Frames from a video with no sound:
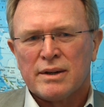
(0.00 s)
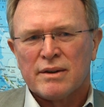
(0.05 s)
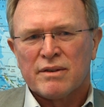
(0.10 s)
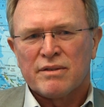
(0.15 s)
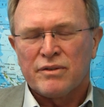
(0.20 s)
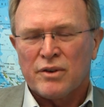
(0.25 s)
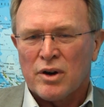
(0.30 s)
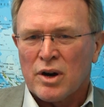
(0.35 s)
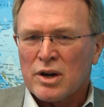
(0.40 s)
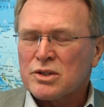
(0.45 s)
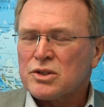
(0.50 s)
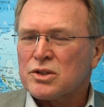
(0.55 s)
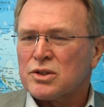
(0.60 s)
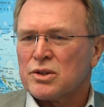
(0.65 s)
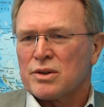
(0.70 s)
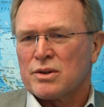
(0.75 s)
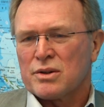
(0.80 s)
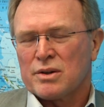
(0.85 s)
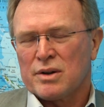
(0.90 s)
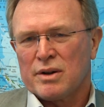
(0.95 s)

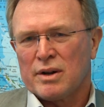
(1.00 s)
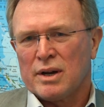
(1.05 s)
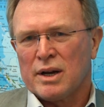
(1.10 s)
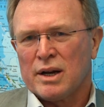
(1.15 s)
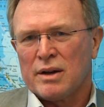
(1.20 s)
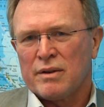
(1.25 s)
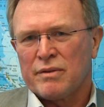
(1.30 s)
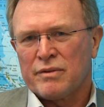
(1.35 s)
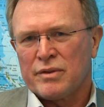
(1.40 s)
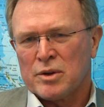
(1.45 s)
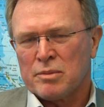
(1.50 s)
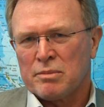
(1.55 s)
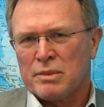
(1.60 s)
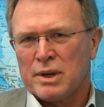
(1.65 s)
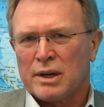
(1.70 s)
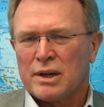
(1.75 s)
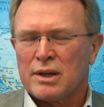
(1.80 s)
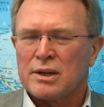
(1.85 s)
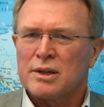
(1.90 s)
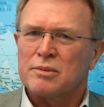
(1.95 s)
foster
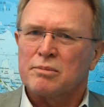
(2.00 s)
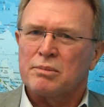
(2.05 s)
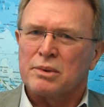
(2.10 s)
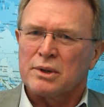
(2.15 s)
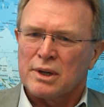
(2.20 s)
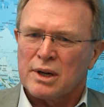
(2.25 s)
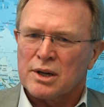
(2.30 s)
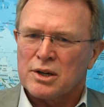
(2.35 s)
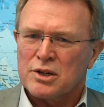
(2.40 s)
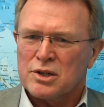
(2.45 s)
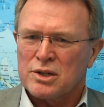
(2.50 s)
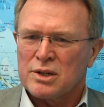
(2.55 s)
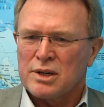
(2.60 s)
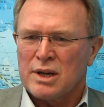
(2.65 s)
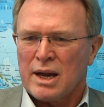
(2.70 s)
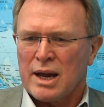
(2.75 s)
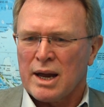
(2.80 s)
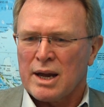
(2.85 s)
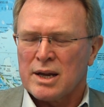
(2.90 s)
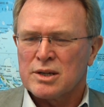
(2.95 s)
filmmaking and production
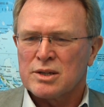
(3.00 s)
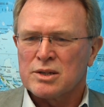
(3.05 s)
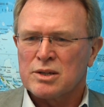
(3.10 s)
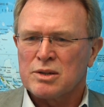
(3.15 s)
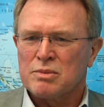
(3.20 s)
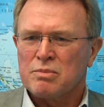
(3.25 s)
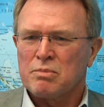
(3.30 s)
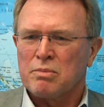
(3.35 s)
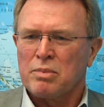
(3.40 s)
as